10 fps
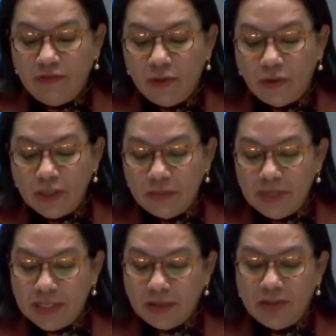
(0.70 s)
the floor to
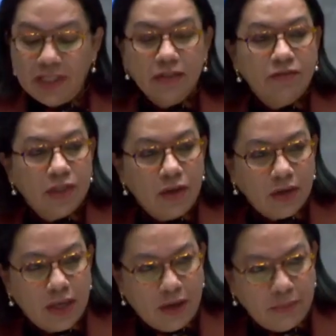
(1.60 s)
Mr. Christopher
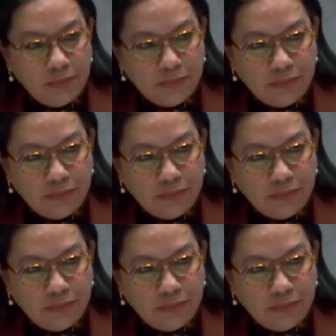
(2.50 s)
Lockyear.